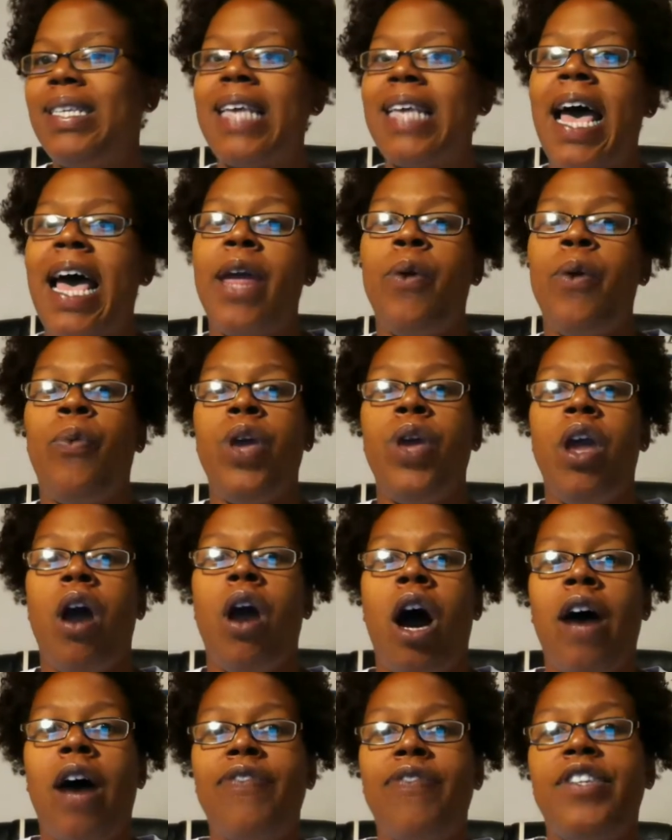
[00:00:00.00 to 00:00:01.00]
We
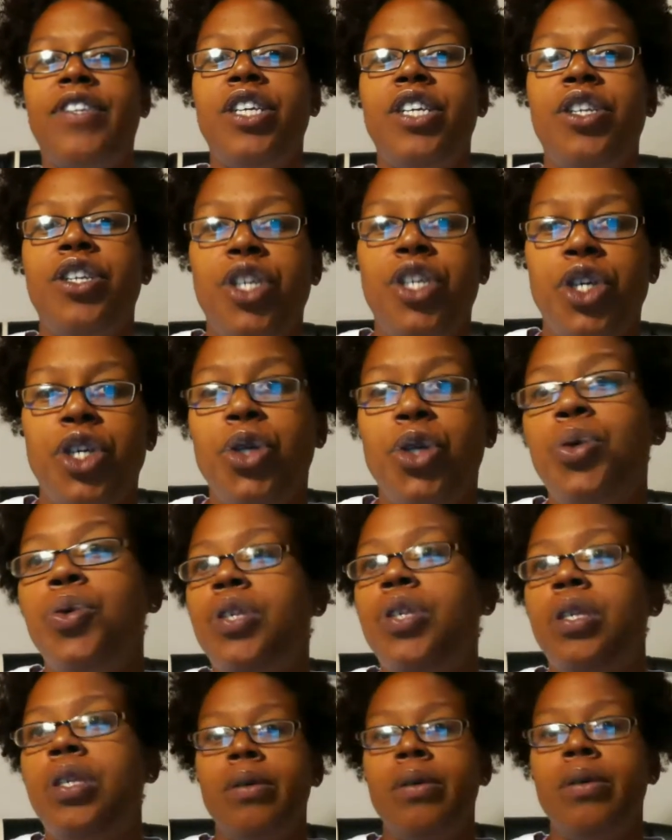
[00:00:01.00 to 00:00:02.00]
often use,
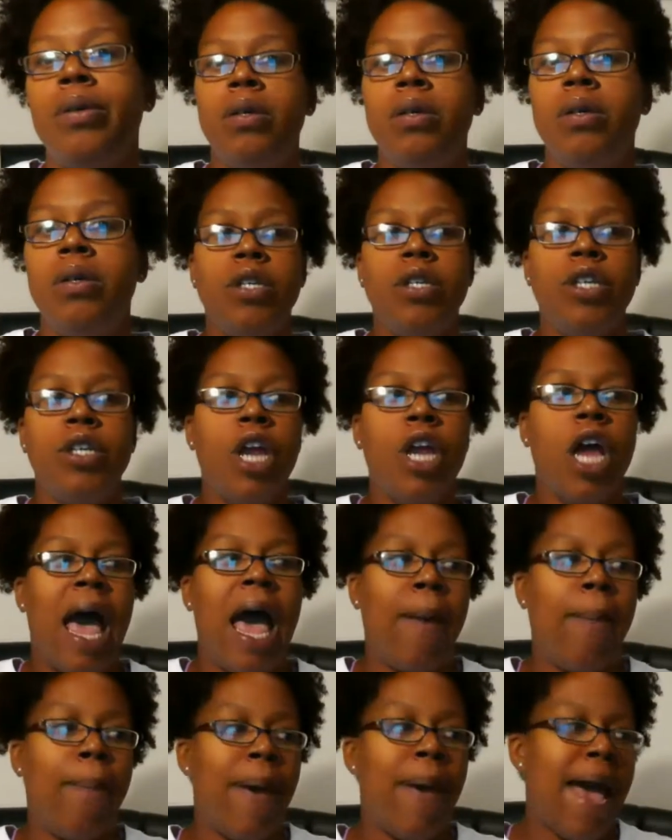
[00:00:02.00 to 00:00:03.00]
I'll back
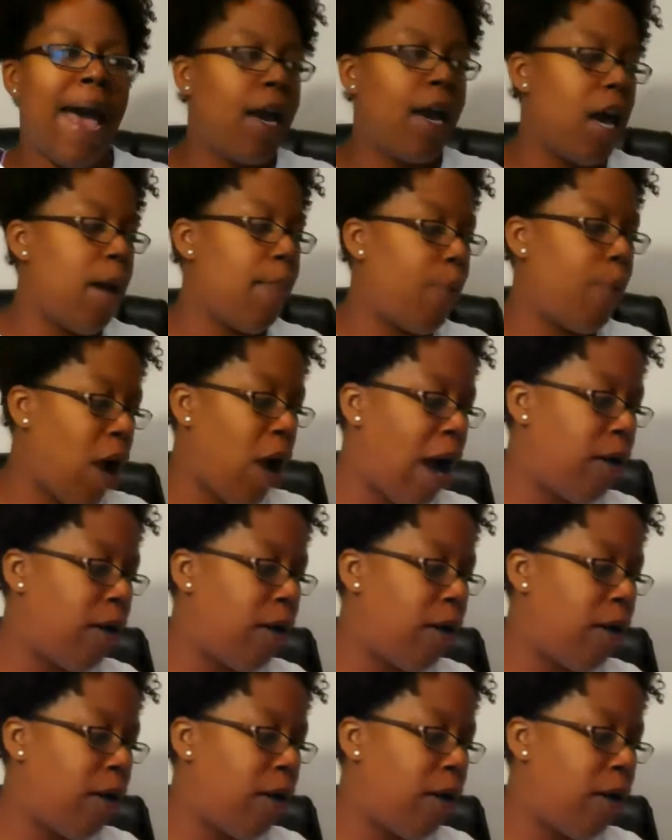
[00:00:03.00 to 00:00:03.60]
up or I'll,